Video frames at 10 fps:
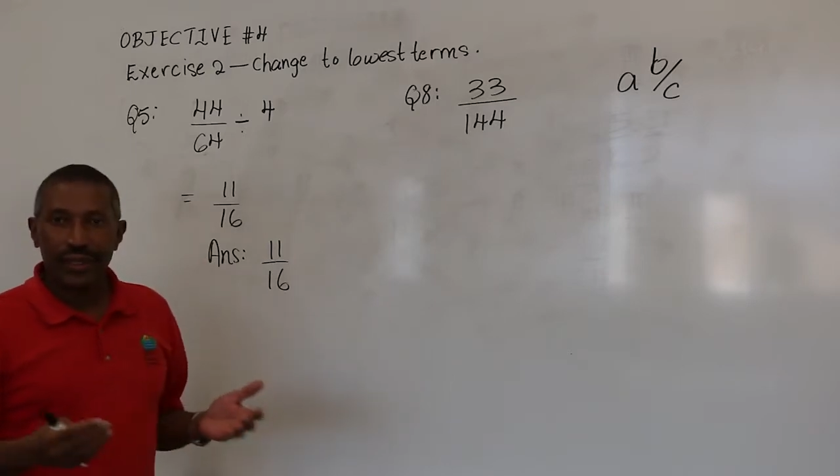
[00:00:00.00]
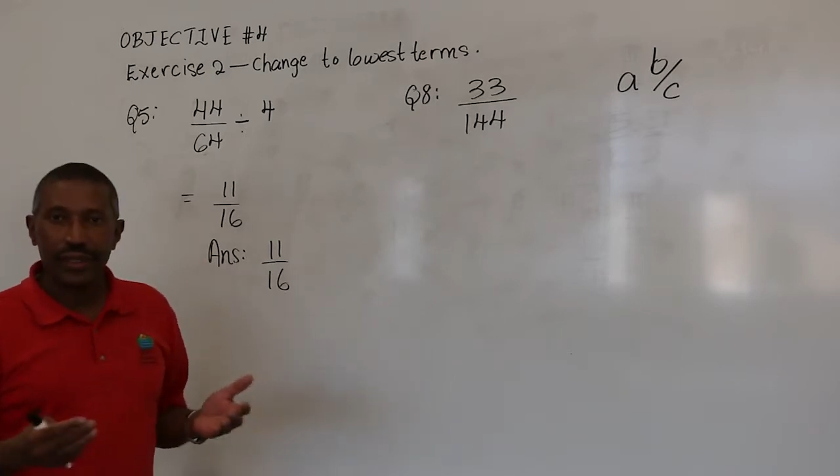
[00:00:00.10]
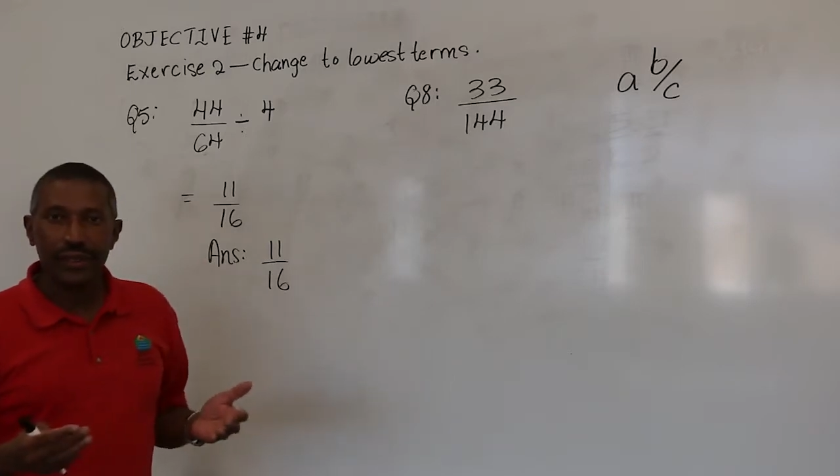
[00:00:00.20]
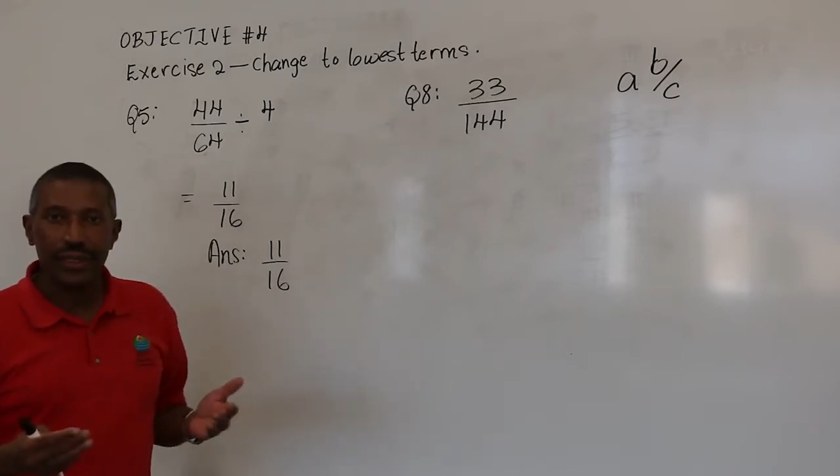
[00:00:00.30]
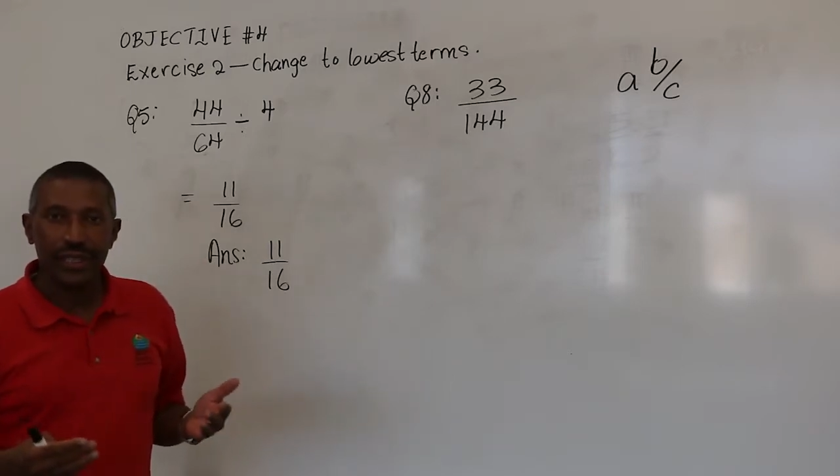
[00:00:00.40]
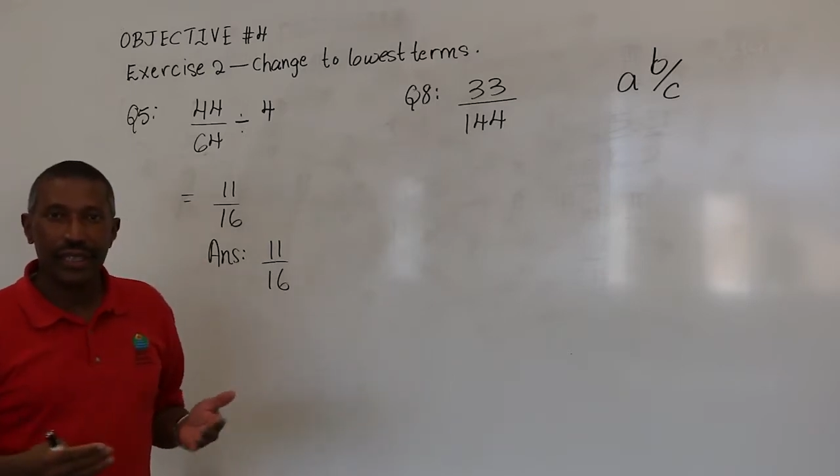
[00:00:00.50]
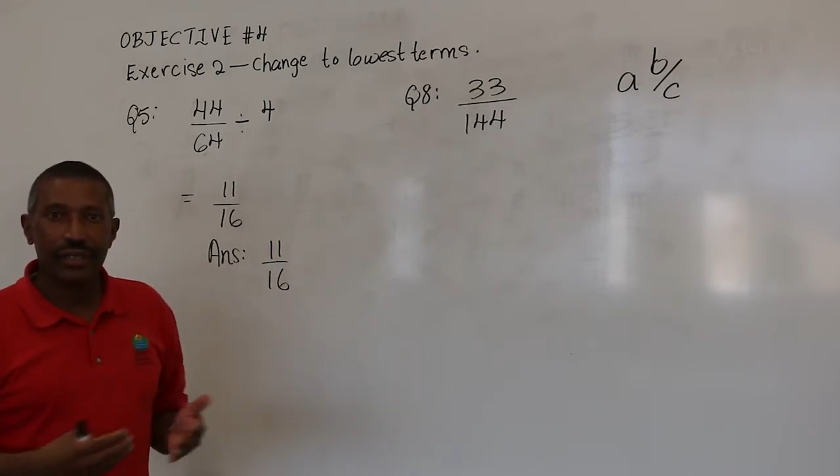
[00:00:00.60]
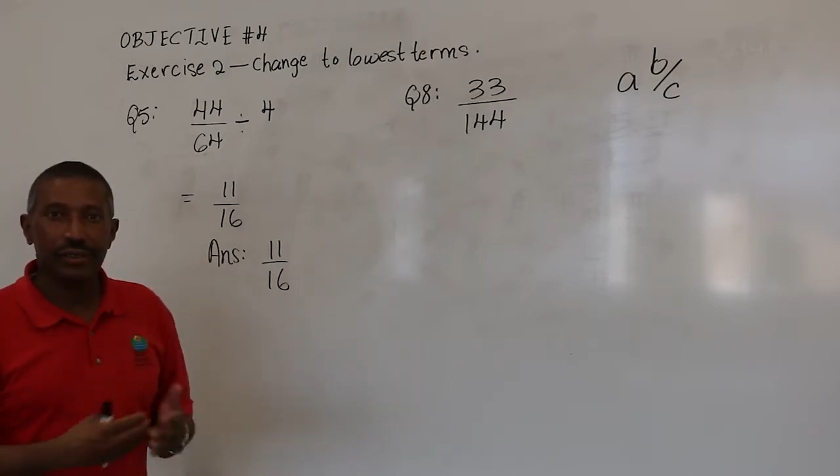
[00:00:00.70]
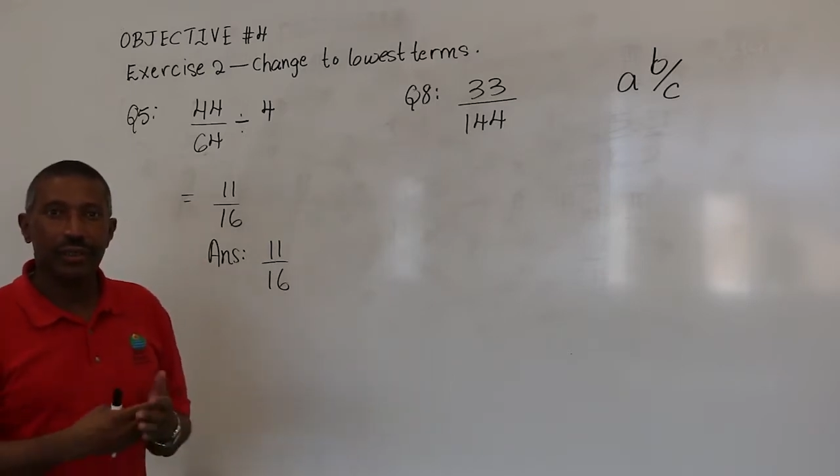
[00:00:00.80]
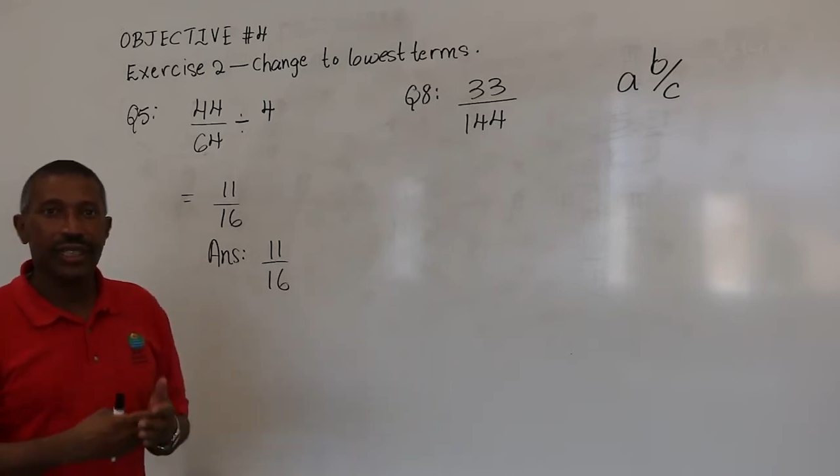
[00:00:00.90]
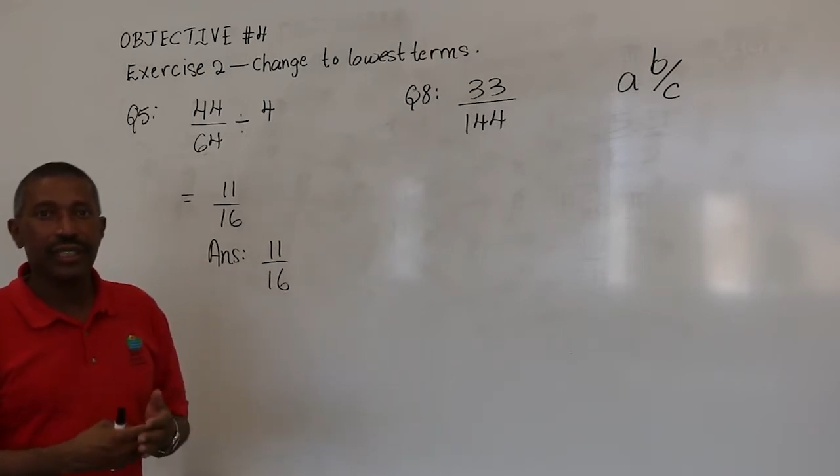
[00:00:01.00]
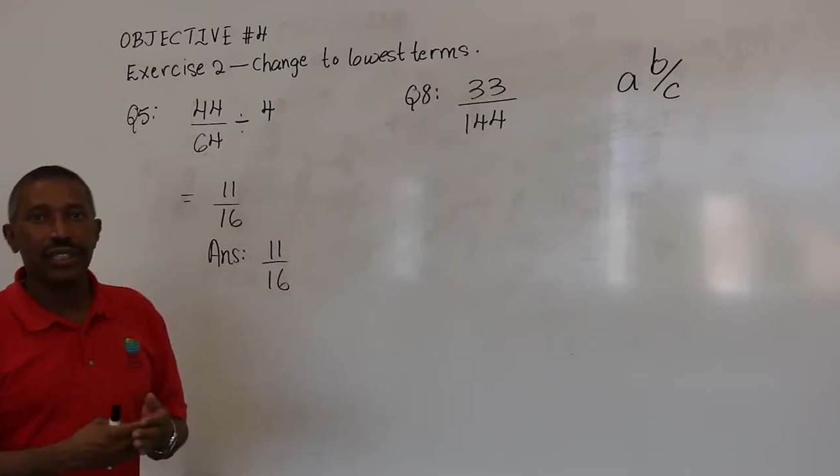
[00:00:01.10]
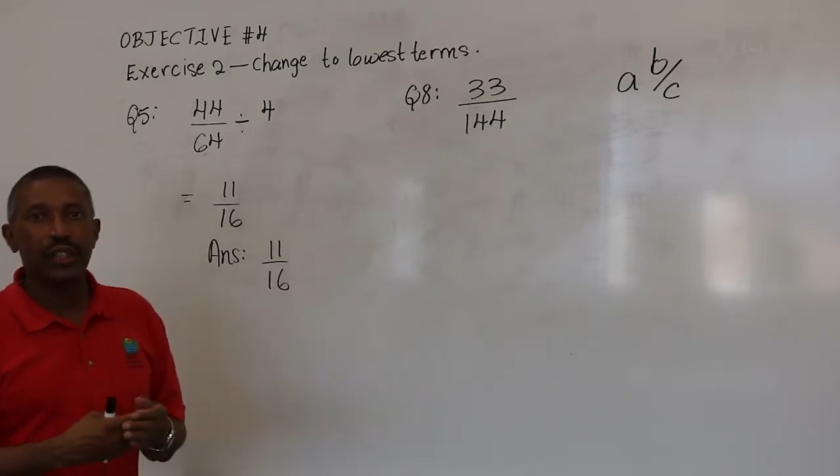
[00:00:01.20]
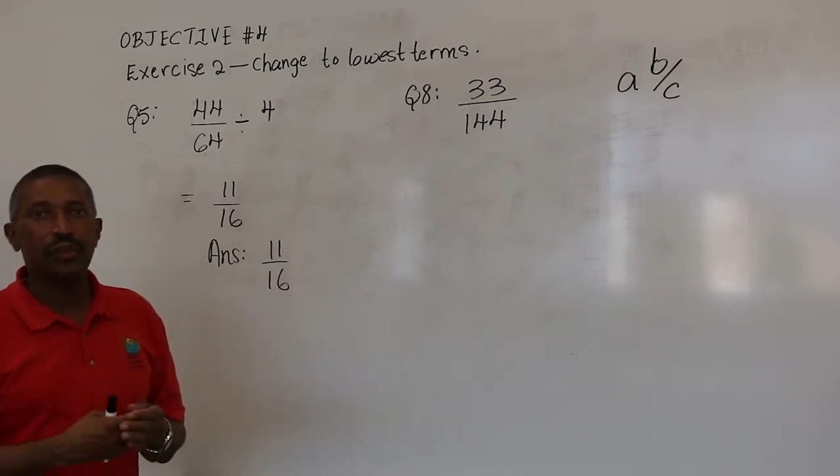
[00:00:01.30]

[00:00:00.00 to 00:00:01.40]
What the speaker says: to go and think of what is the